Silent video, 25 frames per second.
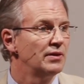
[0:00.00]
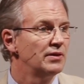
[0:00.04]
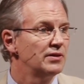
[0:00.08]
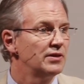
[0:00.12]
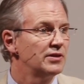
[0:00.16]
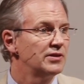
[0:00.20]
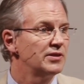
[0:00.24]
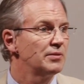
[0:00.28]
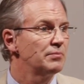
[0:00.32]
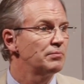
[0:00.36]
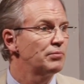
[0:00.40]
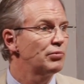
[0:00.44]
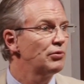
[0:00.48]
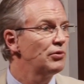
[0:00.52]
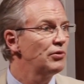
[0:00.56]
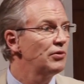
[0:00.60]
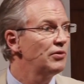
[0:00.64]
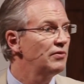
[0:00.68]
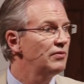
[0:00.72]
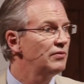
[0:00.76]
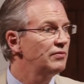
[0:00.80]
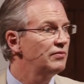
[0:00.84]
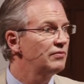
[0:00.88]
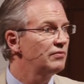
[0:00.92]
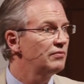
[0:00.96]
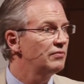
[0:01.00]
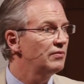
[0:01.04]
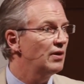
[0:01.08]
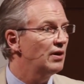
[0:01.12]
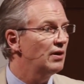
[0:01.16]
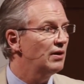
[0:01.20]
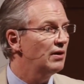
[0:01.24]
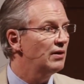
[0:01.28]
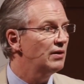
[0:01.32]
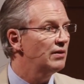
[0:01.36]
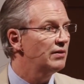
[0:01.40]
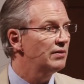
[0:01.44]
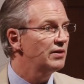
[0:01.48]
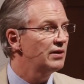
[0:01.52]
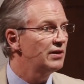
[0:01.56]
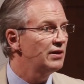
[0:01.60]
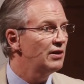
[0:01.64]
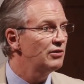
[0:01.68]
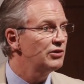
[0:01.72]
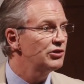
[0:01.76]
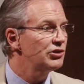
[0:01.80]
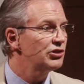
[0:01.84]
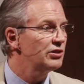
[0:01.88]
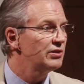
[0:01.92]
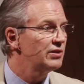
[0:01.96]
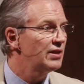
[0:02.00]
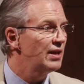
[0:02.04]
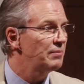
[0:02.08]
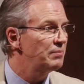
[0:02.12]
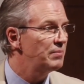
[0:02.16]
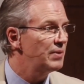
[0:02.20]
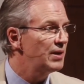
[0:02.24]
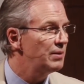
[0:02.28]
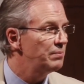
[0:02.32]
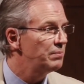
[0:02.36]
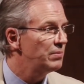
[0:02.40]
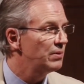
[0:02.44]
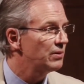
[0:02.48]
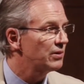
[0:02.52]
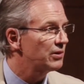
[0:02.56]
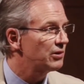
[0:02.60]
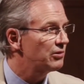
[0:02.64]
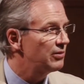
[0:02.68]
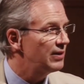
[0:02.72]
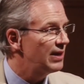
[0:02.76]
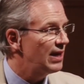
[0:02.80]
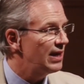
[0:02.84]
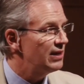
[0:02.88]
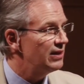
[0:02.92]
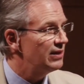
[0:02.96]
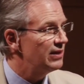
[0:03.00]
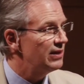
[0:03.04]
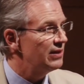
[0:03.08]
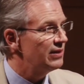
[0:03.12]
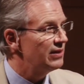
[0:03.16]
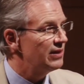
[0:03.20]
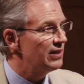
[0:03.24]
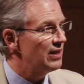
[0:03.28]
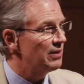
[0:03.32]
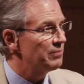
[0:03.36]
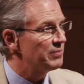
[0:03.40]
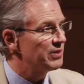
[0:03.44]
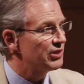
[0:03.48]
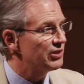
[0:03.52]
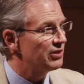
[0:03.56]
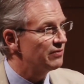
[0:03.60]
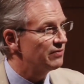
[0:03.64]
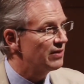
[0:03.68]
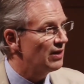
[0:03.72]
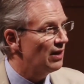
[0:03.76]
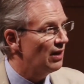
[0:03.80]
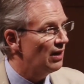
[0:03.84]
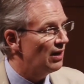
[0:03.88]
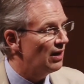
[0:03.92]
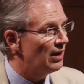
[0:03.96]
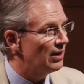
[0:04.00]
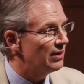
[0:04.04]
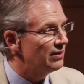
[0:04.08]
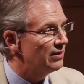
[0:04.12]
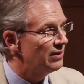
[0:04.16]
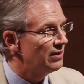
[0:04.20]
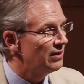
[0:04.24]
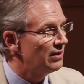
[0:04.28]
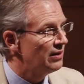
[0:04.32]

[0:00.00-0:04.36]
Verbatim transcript: Does it prove uh, the notion that people are created in the image of God?